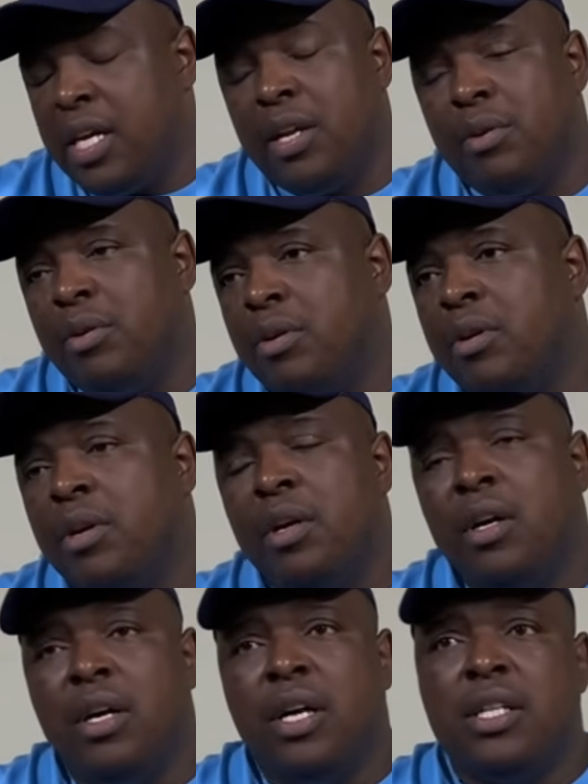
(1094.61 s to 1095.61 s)
no,
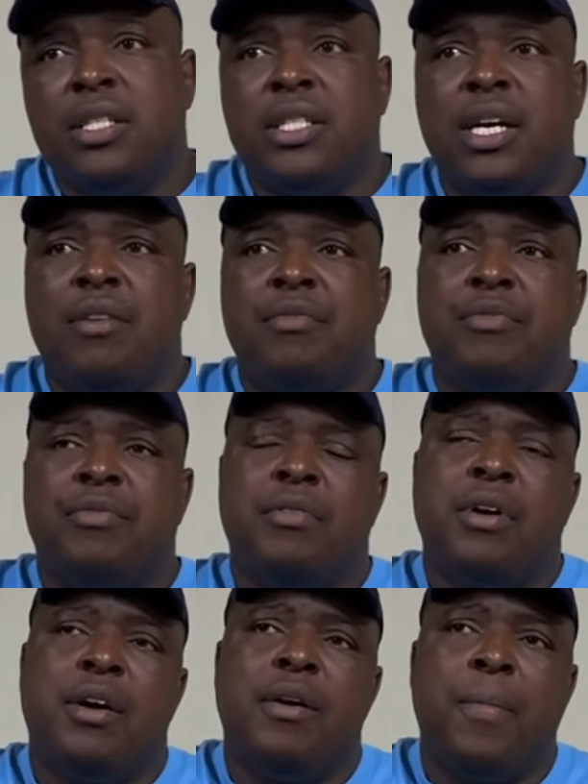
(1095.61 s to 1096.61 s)
it's tough.
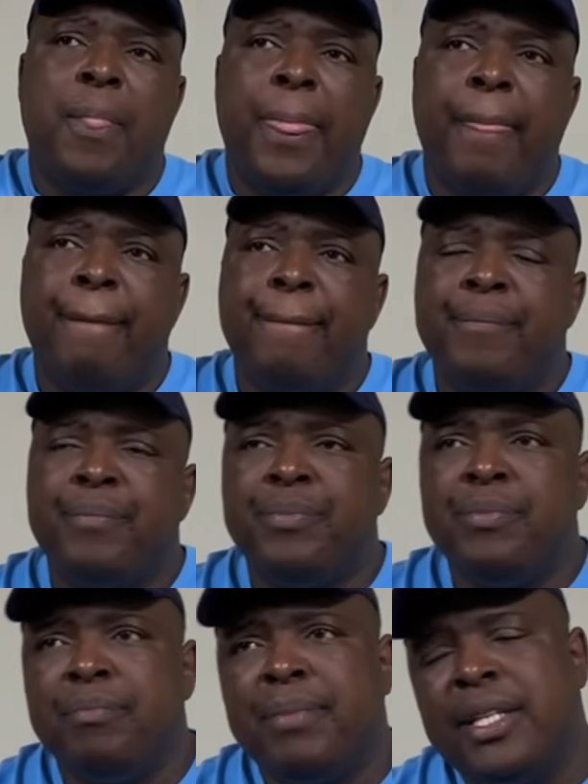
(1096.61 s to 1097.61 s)

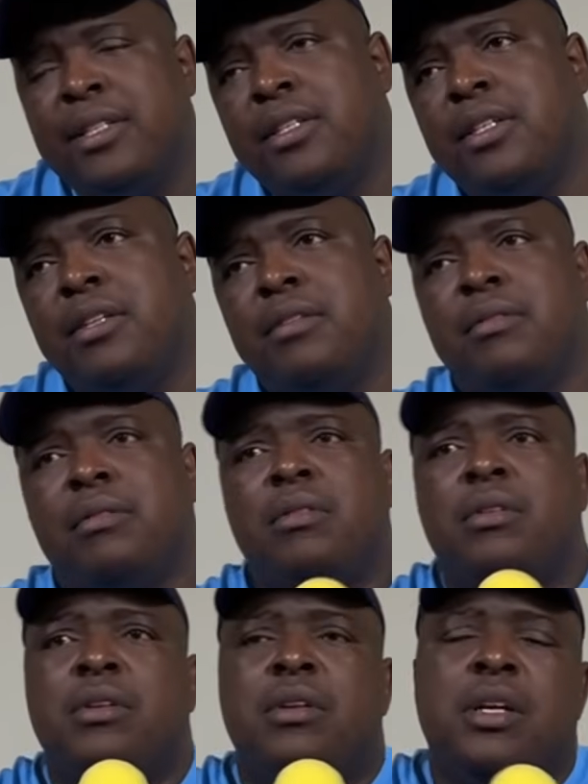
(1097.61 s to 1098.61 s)
But
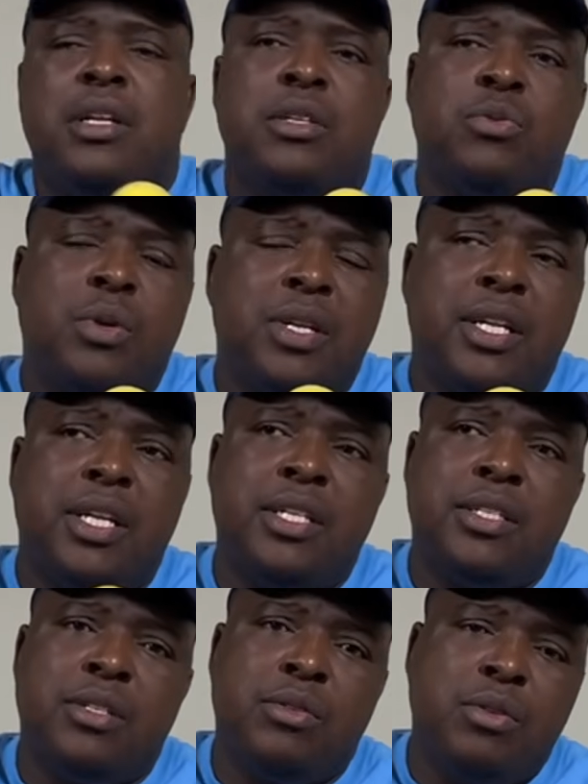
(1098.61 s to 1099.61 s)
it is what it
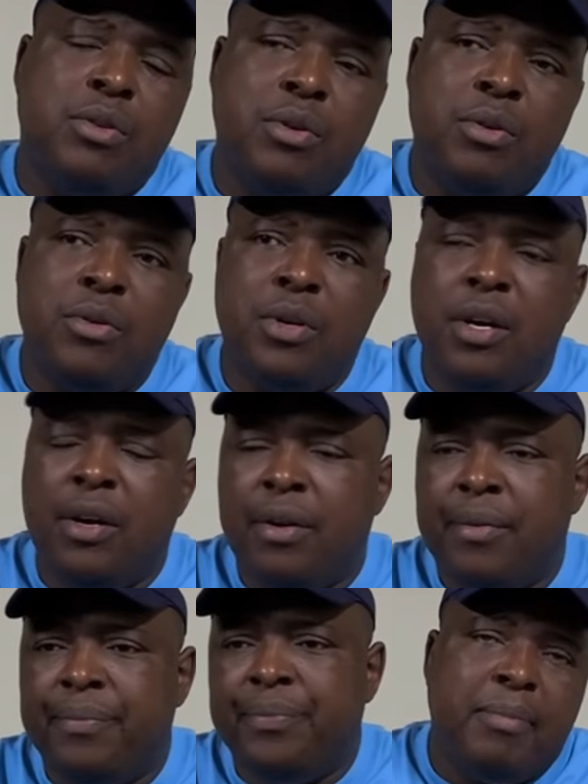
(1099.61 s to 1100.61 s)
is,
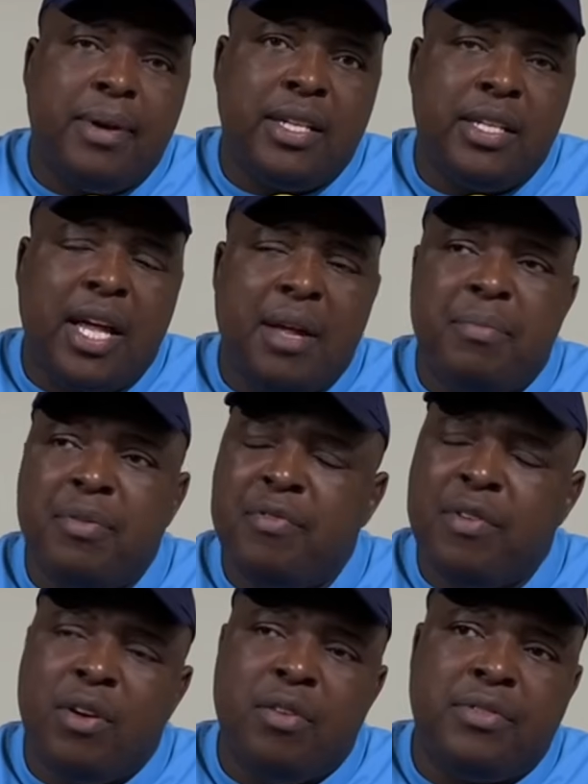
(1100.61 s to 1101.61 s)
But I
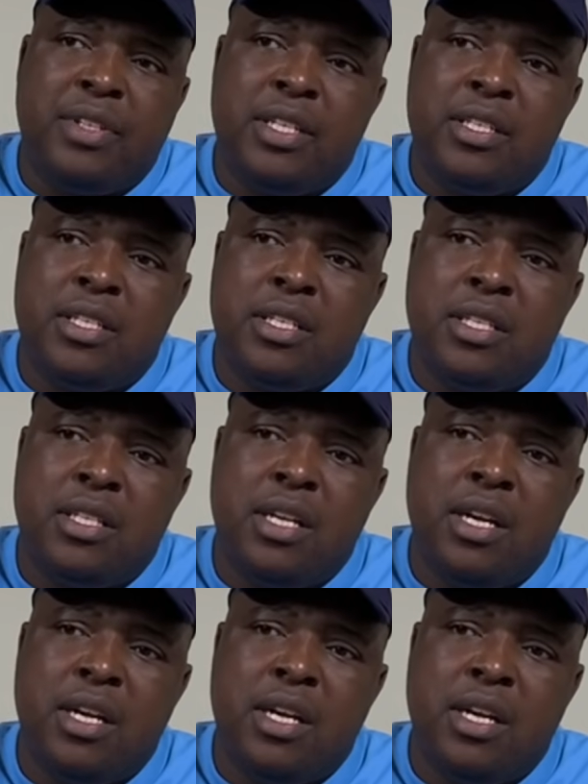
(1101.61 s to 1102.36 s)
prefer Loftus.